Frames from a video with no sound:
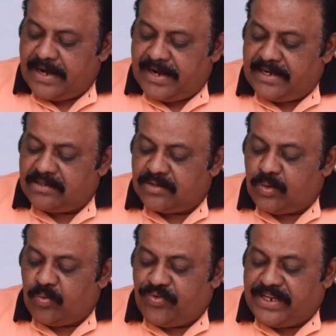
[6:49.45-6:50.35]

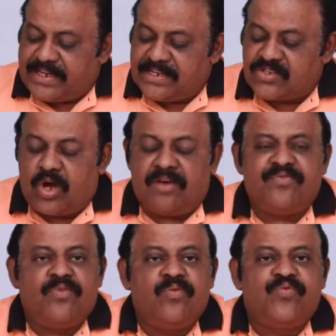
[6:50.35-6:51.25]
and week is of
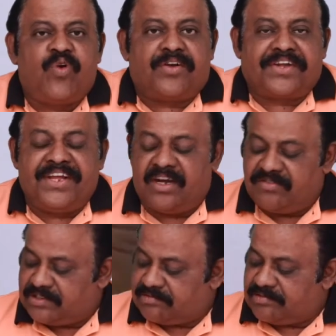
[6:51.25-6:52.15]
forty
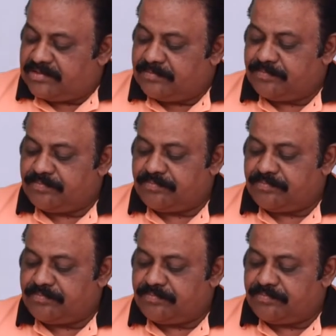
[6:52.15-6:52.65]
hours.